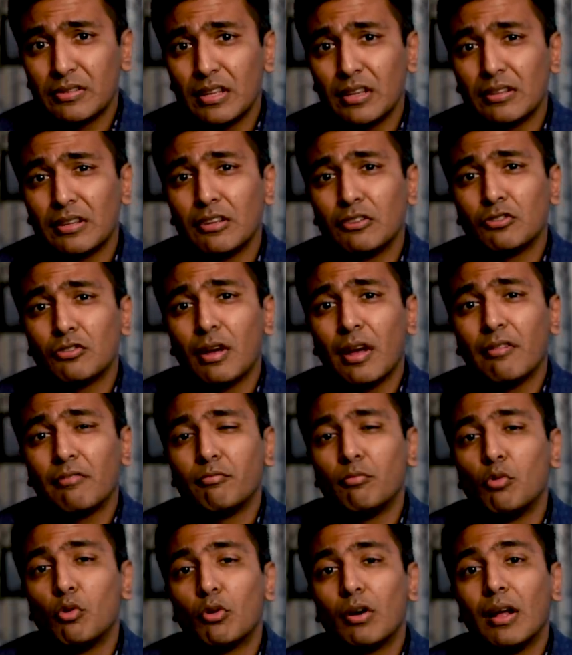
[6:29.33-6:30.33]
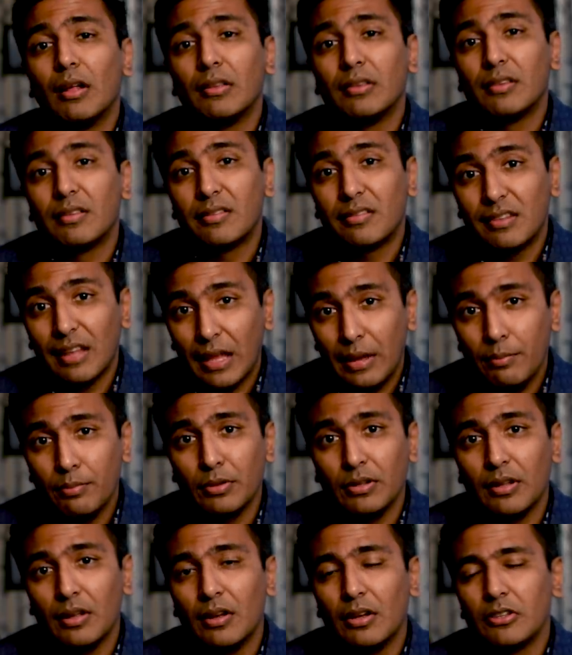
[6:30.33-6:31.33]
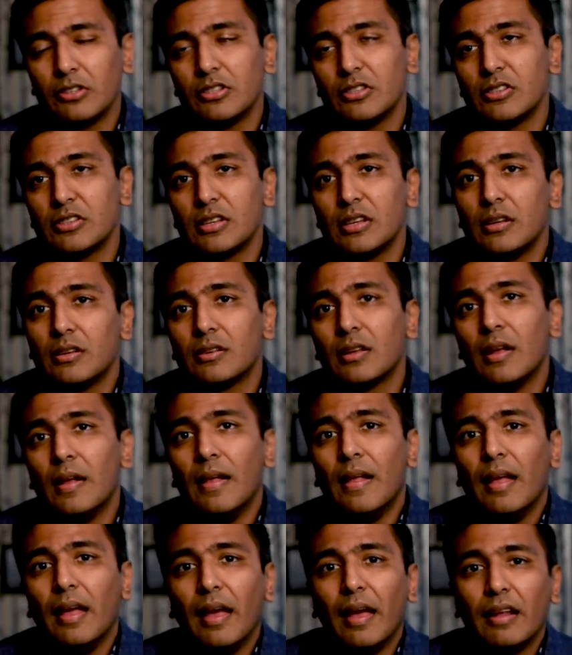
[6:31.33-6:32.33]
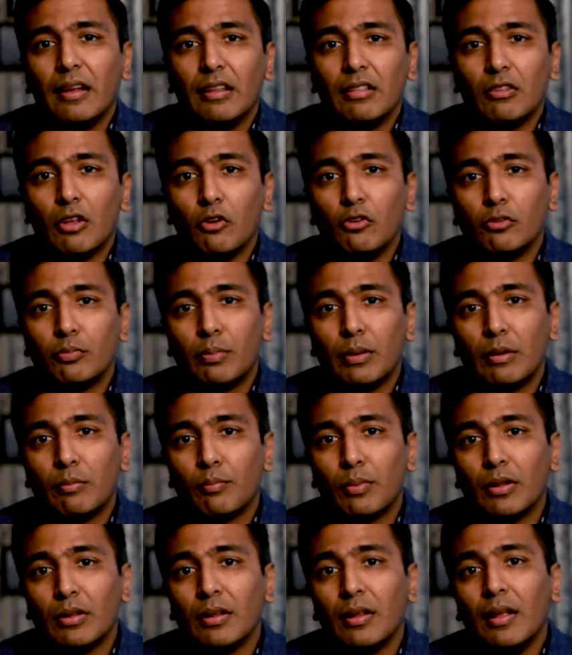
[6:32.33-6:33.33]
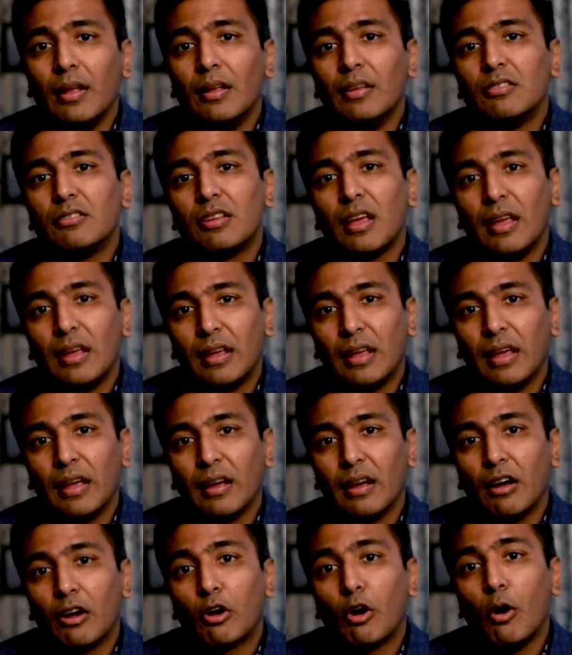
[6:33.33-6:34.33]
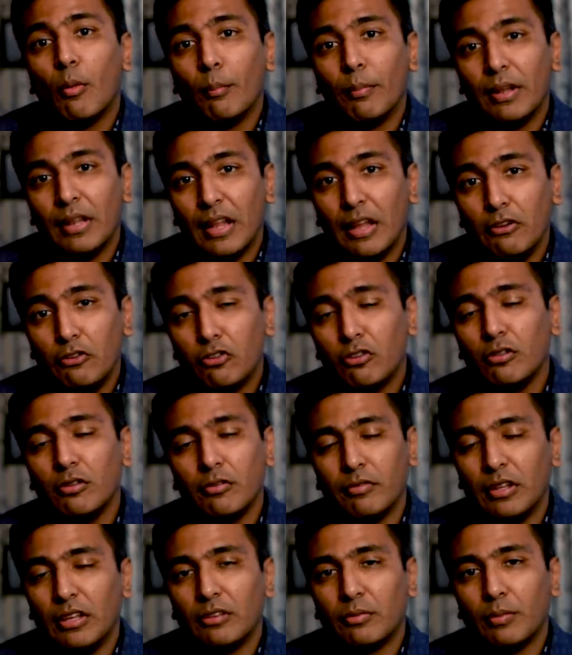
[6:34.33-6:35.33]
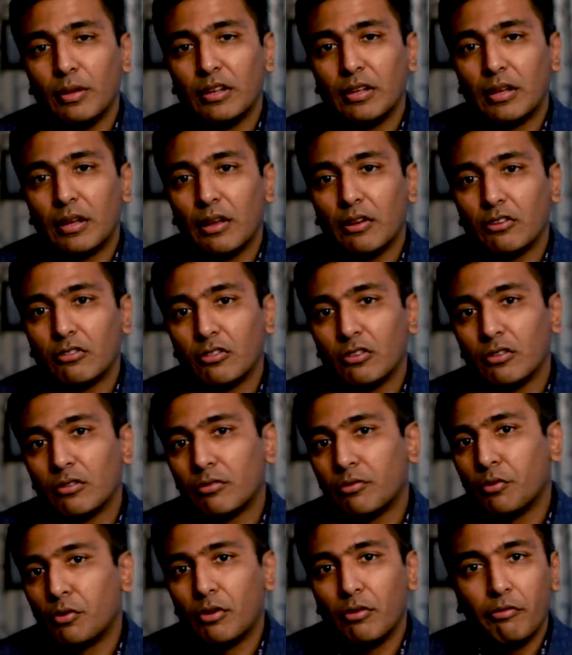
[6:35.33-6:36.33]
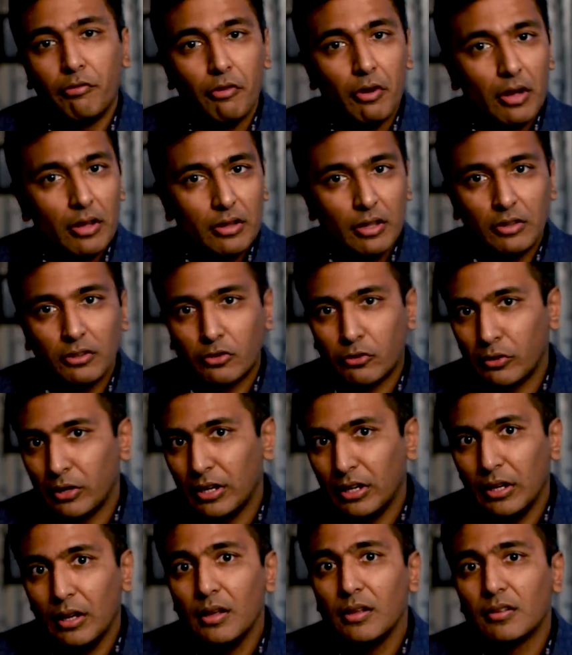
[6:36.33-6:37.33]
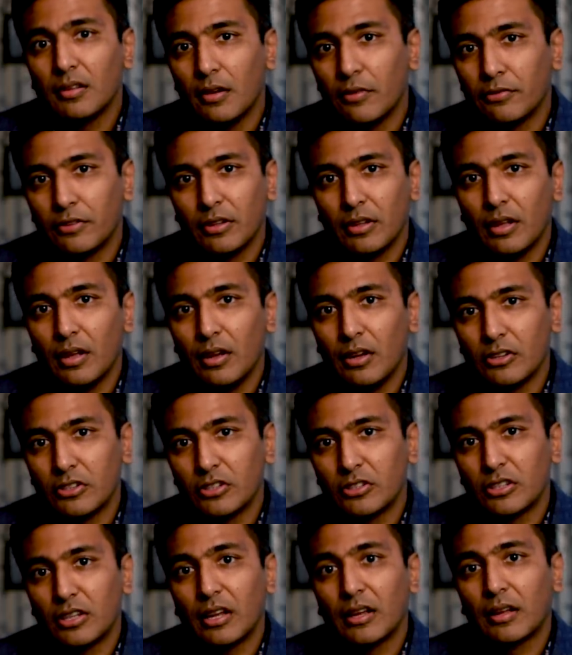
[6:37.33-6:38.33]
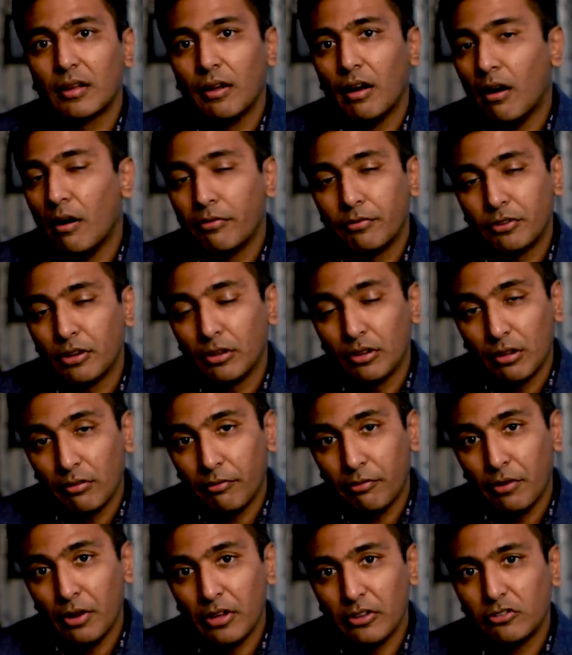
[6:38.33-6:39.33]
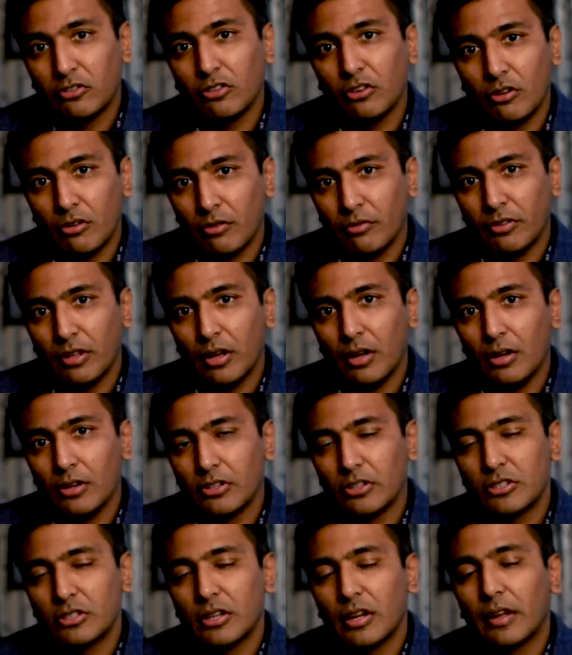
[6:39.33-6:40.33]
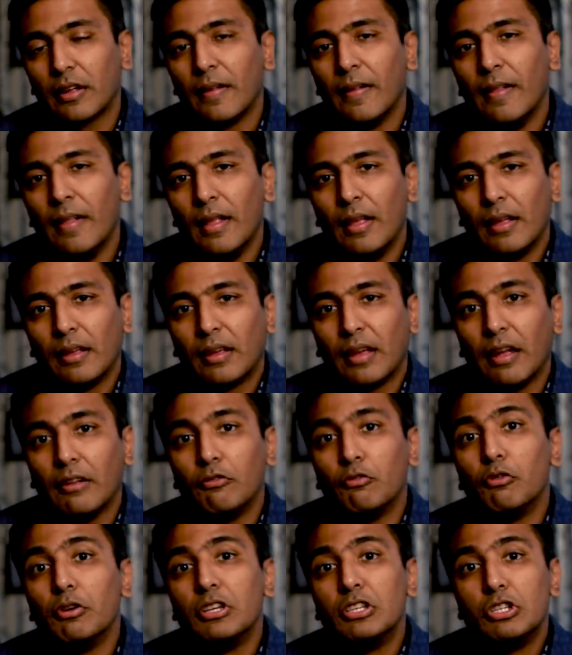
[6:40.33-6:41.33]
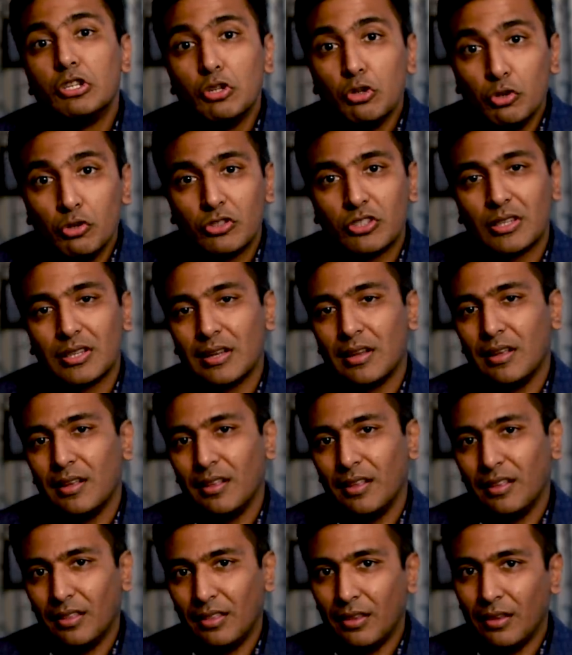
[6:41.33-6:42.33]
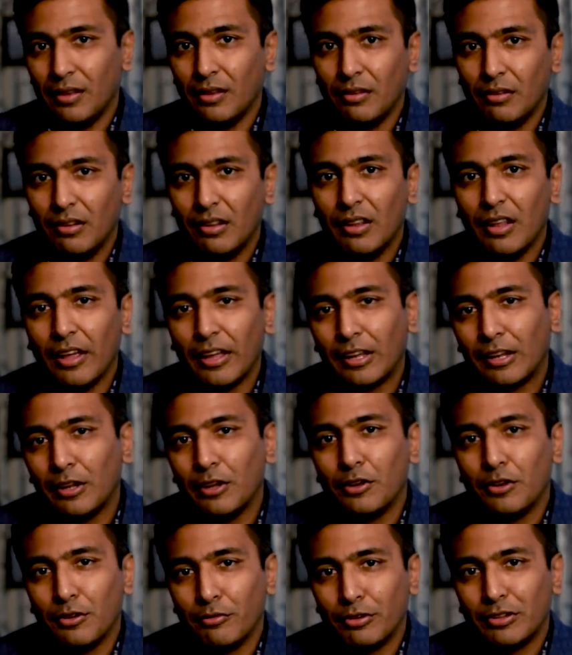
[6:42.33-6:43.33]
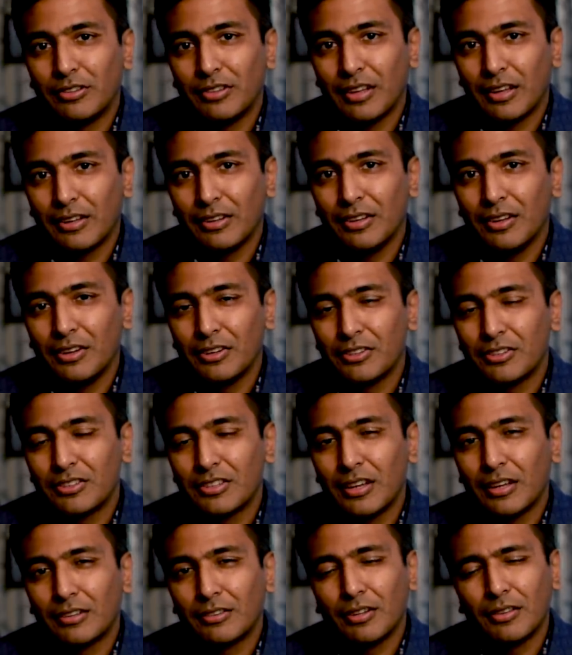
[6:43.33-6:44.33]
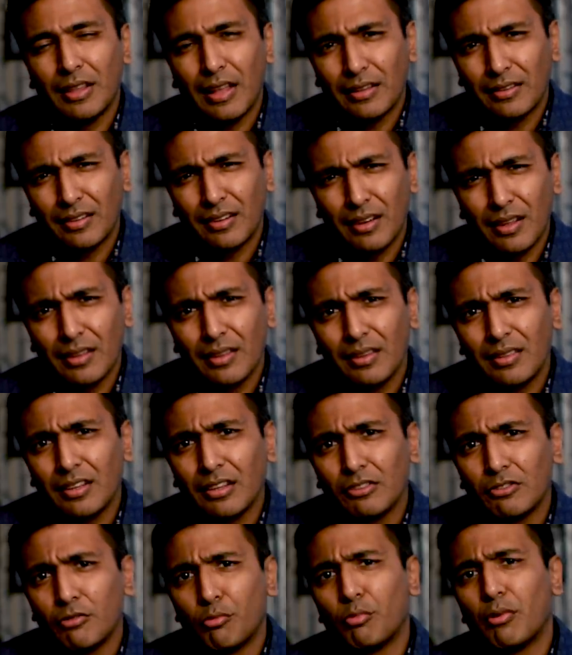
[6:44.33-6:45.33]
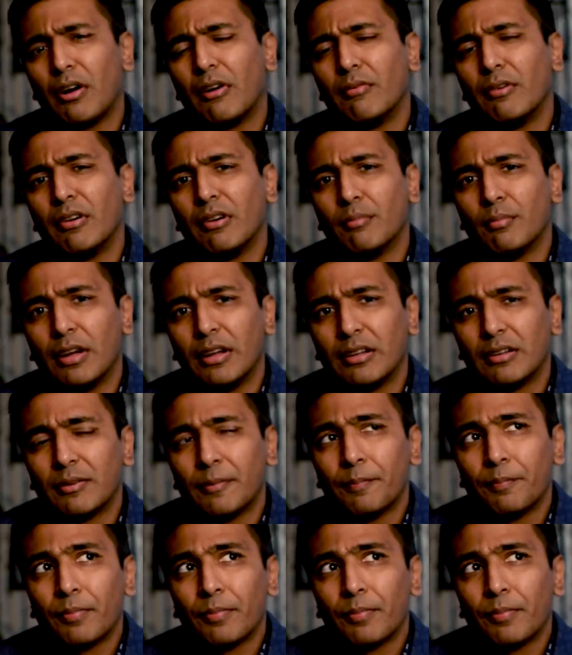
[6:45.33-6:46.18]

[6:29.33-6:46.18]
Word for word: They tend to have more unstable heart disease, and in those people, taking a combination of these medications for a further three years after the heart attack, after the first year of the heart attack, can reduce the likelihood of a second heart attack. So that's another thing to bear in mind.